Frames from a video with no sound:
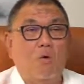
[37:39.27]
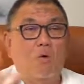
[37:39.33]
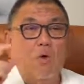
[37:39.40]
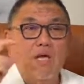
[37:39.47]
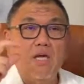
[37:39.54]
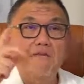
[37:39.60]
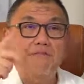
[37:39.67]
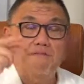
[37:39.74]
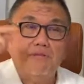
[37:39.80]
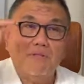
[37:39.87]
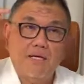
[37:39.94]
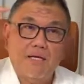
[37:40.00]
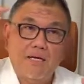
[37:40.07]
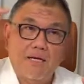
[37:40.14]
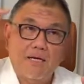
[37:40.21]
if
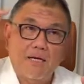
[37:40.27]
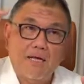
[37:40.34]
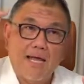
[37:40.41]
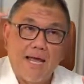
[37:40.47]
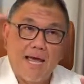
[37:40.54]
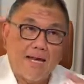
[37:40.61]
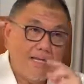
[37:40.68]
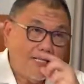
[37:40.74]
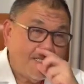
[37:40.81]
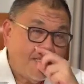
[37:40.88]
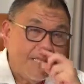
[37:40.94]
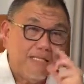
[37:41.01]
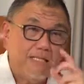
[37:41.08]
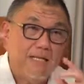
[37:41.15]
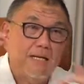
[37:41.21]
the
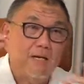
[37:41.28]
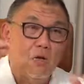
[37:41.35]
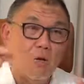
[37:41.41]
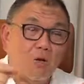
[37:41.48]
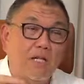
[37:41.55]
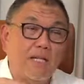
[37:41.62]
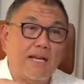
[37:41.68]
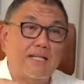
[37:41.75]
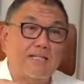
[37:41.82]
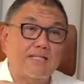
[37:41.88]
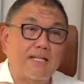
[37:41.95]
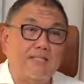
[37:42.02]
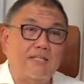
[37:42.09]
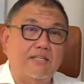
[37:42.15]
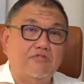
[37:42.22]
anesthesia, local
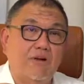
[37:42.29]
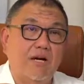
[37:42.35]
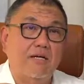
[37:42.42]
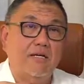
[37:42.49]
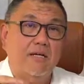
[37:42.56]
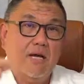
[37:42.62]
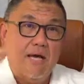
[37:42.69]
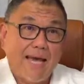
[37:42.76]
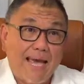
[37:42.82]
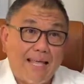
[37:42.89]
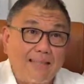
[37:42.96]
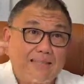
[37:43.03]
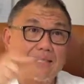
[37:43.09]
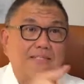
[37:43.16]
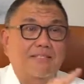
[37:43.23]
anesthetic drug,
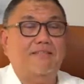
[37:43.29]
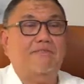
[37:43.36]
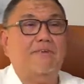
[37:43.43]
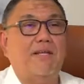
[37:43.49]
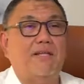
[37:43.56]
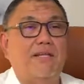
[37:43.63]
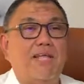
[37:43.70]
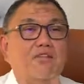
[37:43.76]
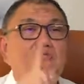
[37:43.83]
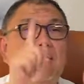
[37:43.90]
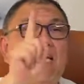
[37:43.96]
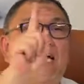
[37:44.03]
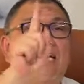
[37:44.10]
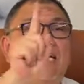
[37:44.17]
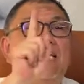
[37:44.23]
enters the vein? Then you
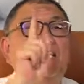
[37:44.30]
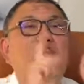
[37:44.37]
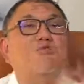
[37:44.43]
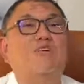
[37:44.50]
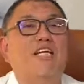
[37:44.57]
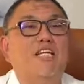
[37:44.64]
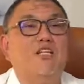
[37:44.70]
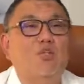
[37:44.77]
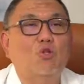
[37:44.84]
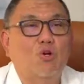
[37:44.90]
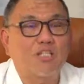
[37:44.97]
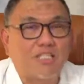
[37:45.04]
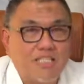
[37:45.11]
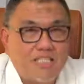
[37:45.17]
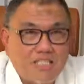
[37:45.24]
get lignocaine
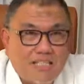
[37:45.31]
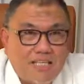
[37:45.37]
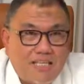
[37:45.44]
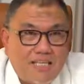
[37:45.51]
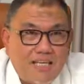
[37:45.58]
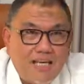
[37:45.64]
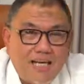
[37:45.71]
toxicity.